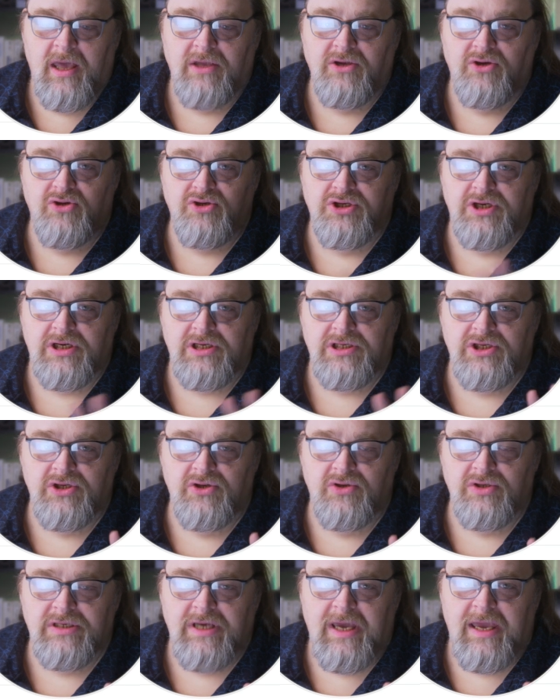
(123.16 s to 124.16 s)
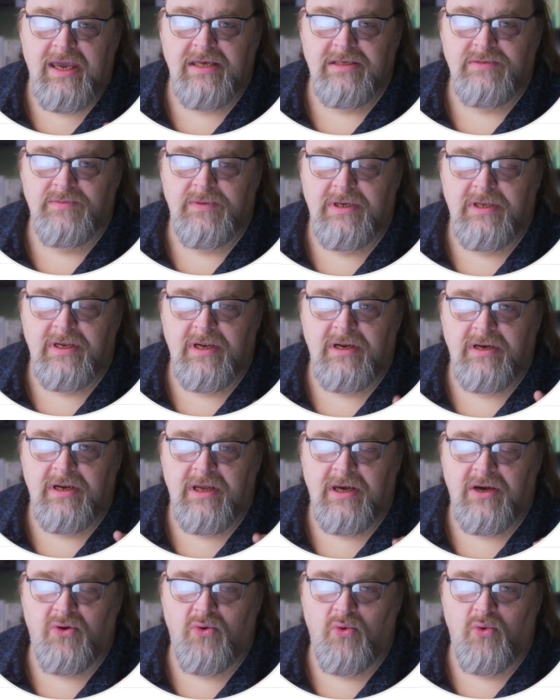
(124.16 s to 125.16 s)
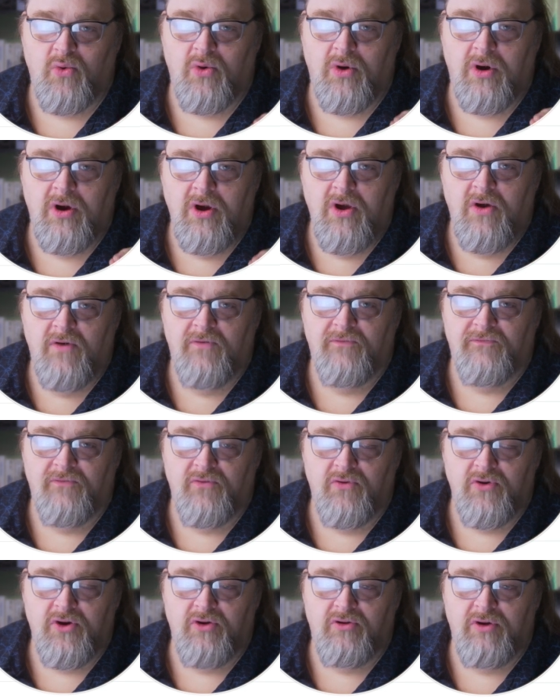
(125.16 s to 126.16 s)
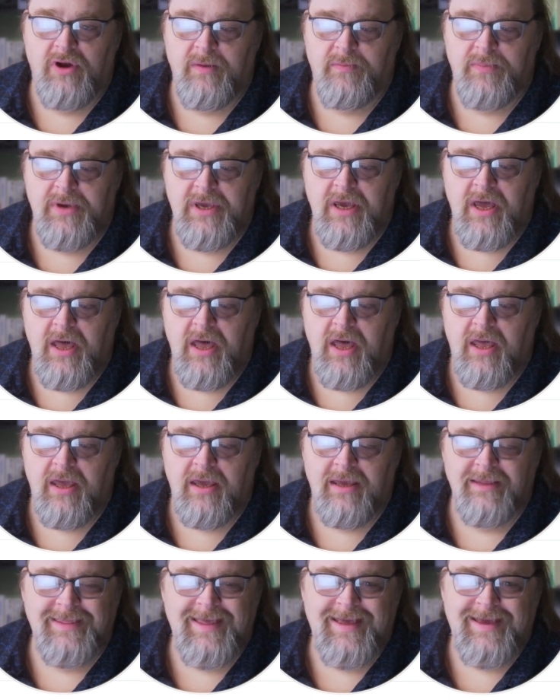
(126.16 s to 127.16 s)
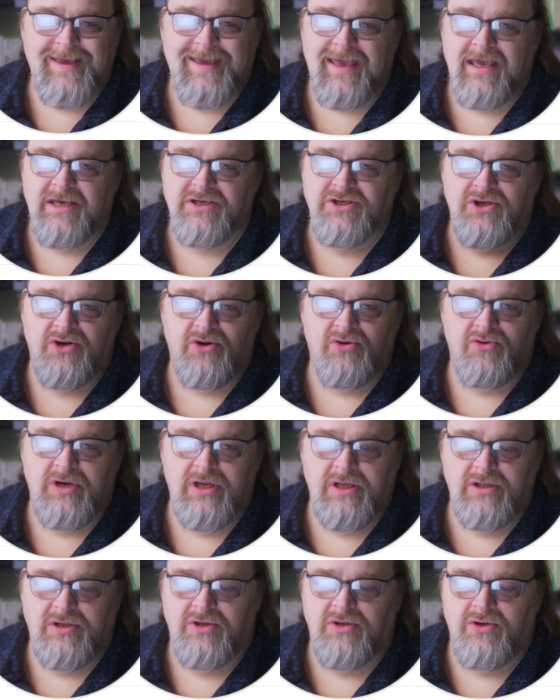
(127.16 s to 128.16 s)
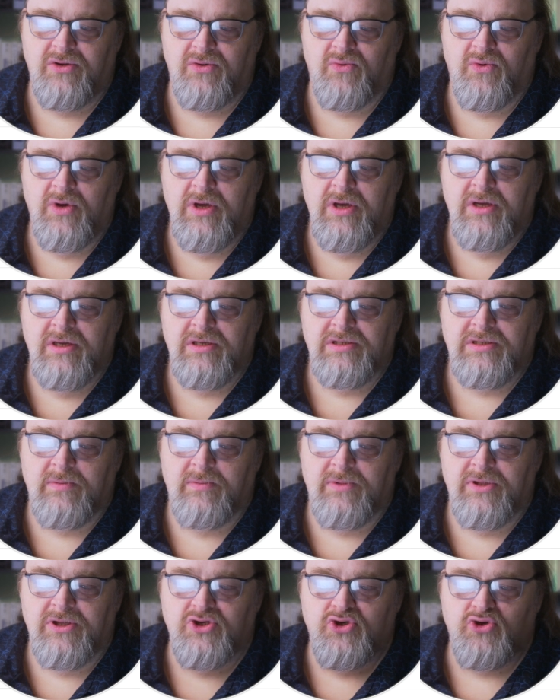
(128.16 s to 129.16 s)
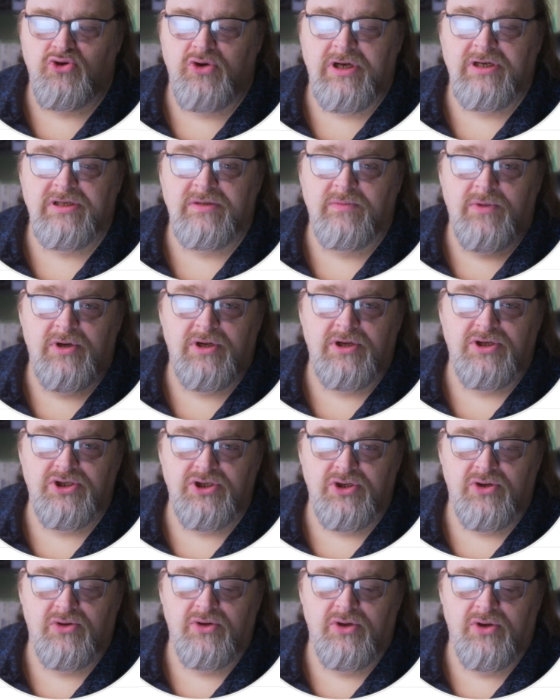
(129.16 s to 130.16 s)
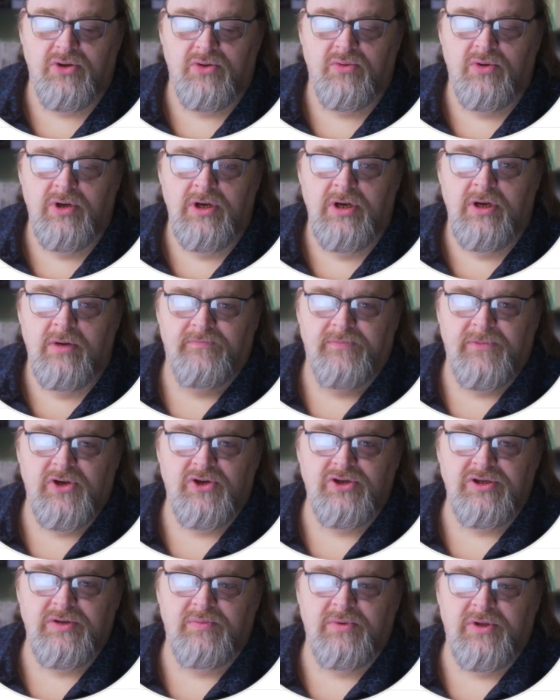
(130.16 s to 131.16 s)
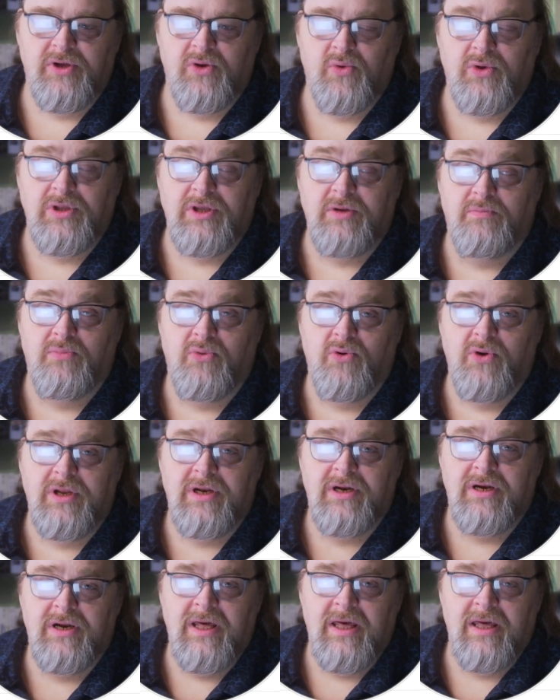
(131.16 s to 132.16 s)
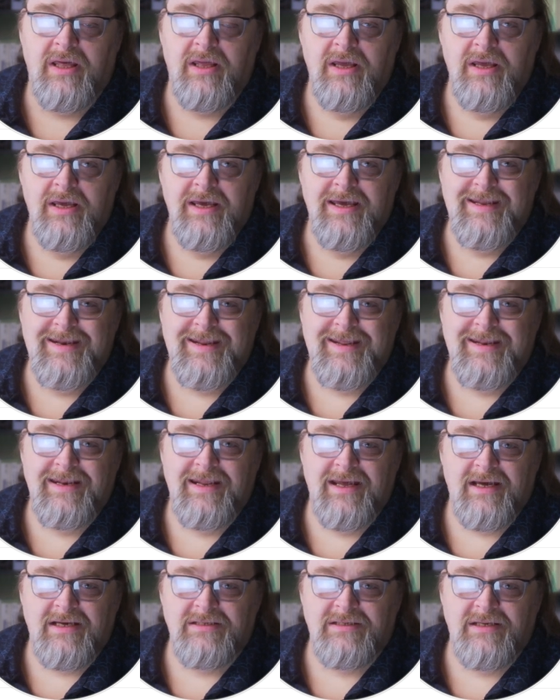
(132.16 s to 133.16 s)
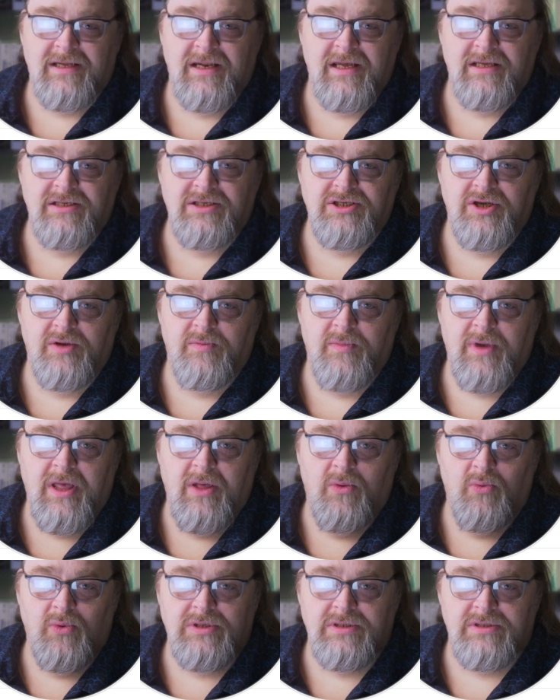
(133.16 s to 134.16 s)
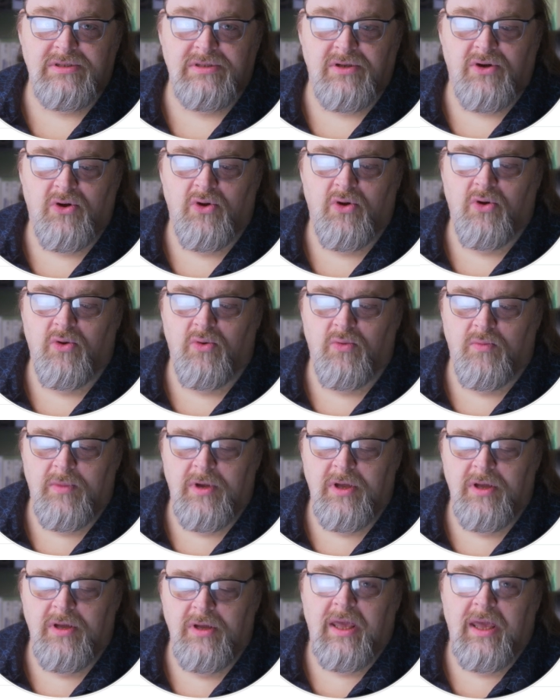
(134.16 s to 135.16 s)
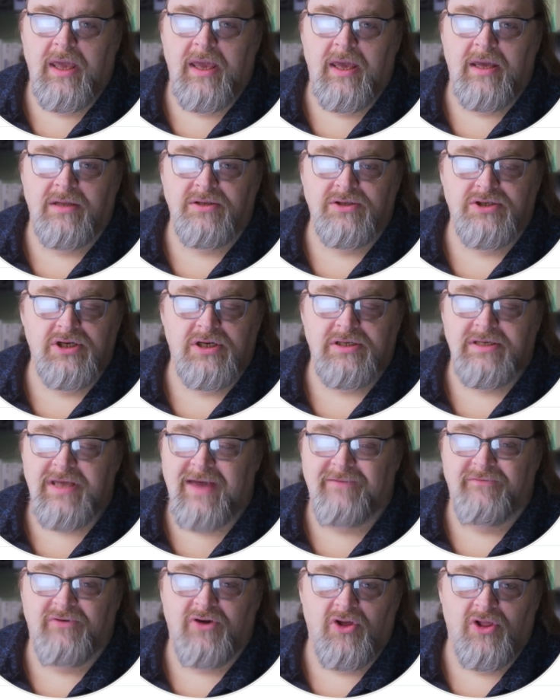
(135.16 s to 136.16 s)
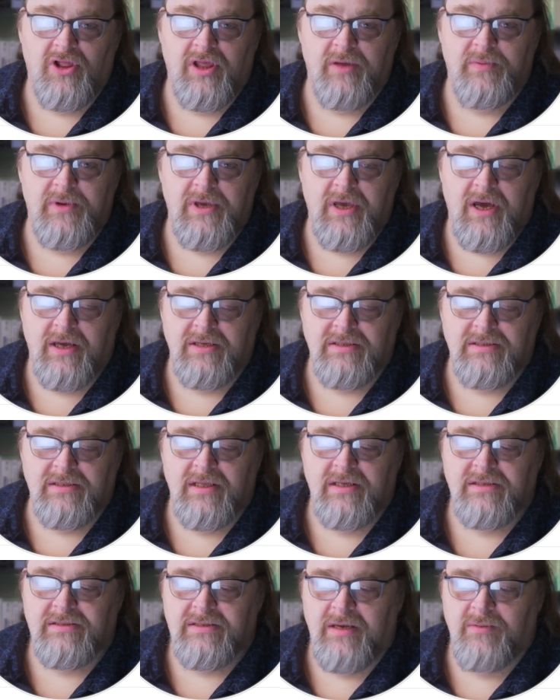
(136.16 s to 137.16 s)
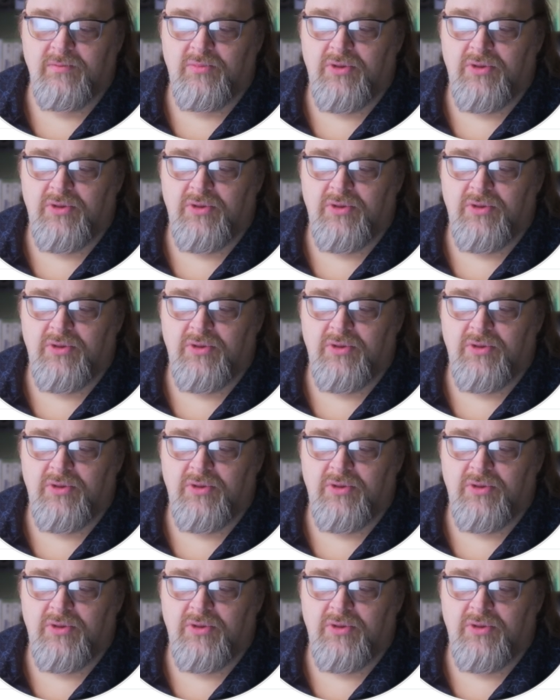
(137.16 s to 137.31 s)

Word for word: and you're just using A S P dot NET Core for your A P I. In that case, you don't need to do some of the tricks I'm going to show you. You're simply going to point it at an index dot H T M L, which is the home, and just have it call A P Is in that same